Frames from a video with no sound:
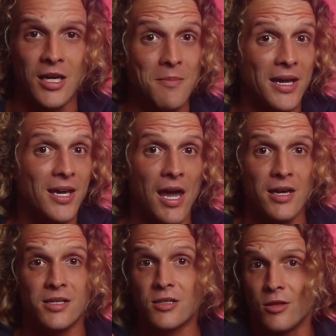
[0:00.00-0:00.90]
And in my
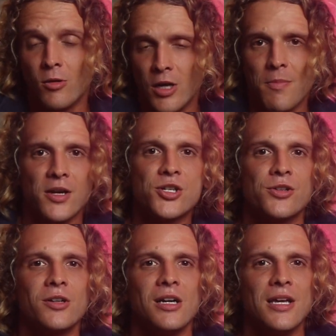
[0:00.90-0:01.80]
case, slowly but
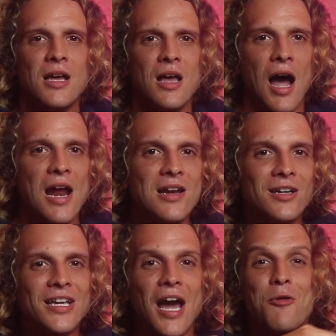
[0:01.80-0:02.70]
surely, I
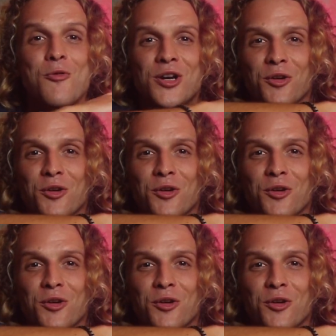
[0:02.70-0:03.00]
literally got